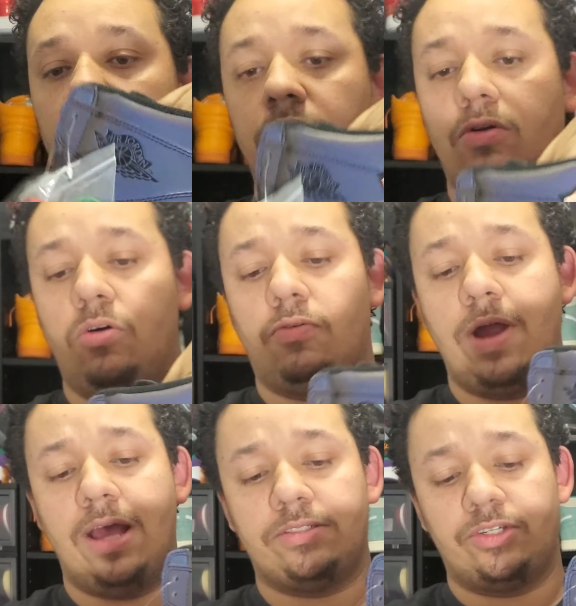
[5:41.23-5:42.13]
Going
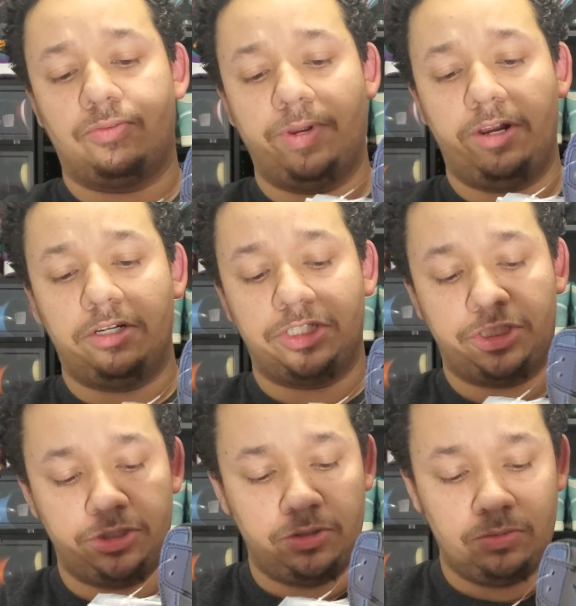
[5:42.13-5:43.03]
around to the rear of the
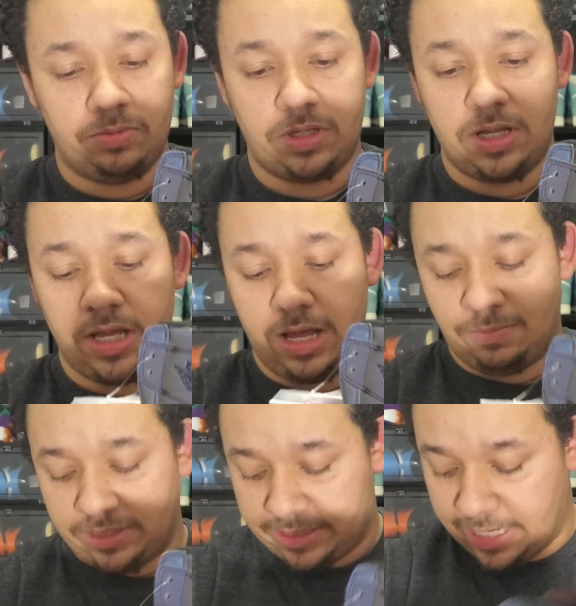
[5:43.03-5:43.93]
shoe, I'm
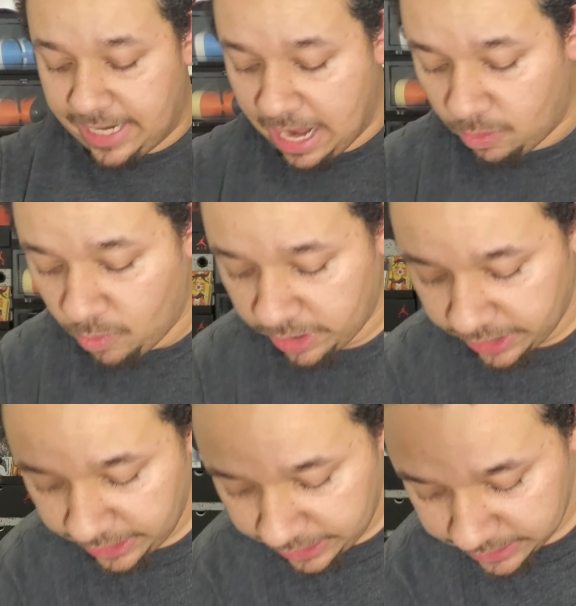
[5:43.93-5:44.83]
gonna set down one of
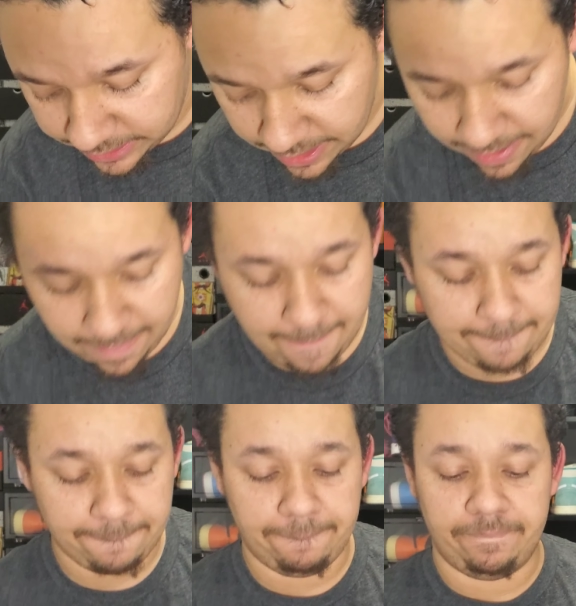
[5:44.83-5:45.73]
these.
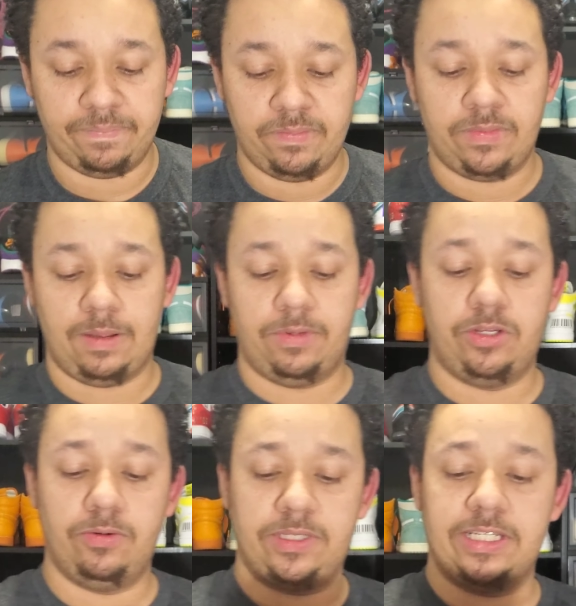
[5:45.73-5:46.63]
I'm gonna
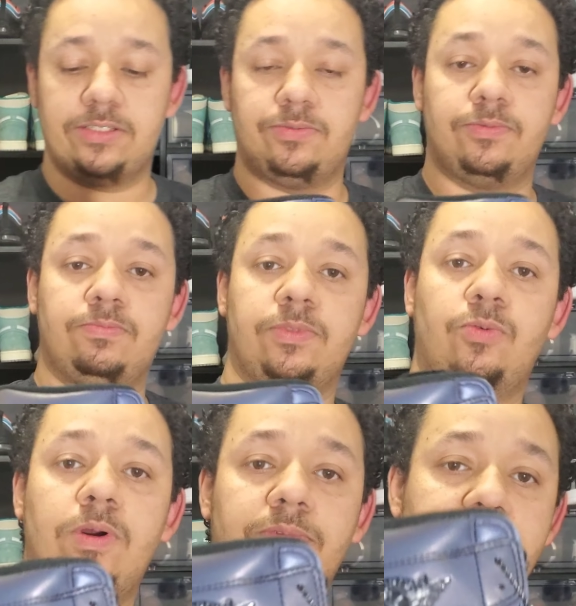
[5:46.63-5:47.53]
do with this one, the
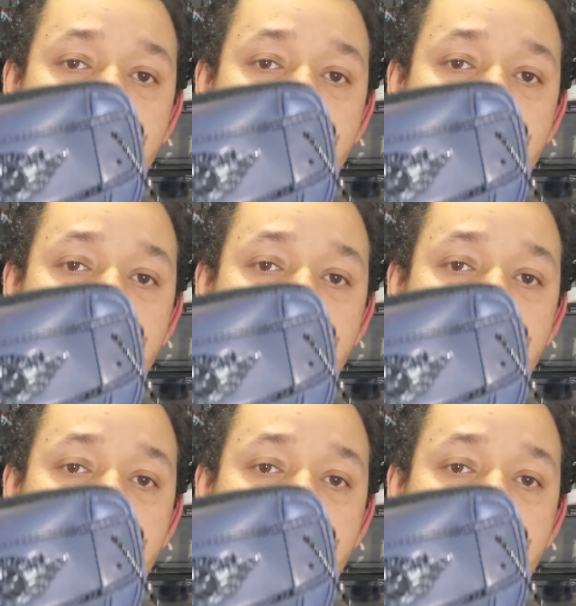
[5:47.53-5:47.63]
one with the